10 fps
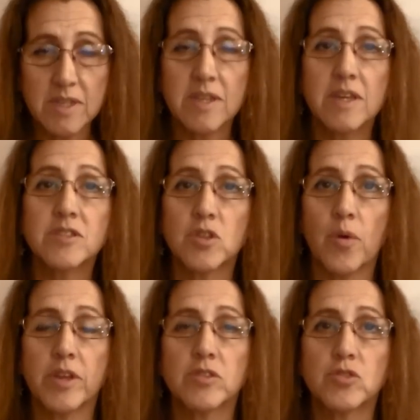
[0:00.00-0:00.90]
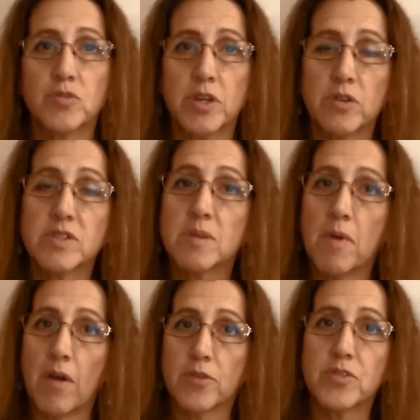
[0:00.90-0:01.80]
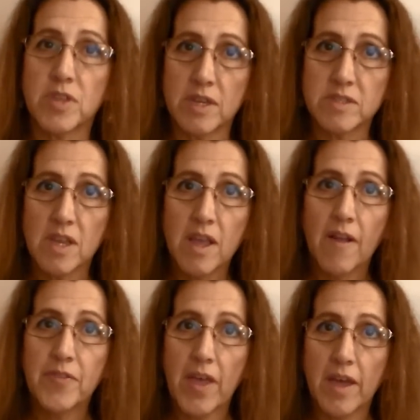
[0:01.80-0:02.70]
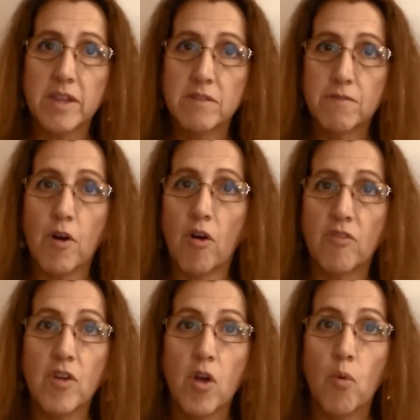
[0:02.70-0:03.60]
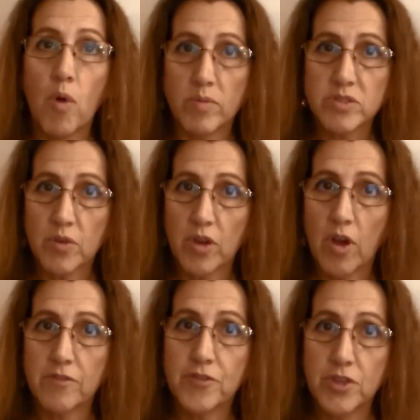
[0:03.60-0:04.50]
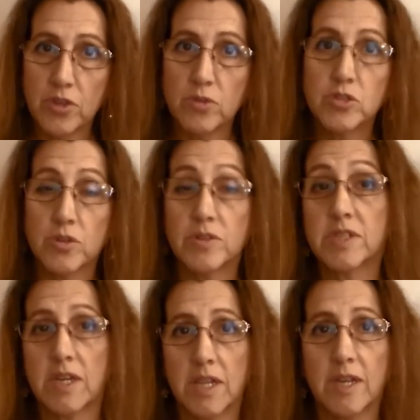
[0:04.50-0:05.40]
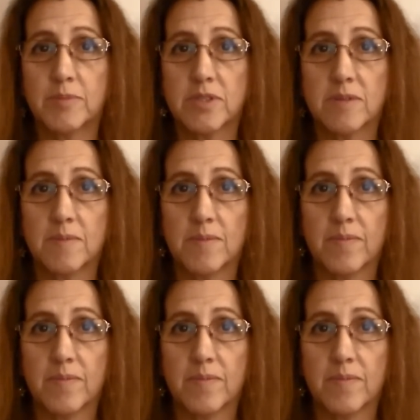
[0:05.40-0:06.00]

It is going to trigger some other things that involve what was going on for you during the eclipse.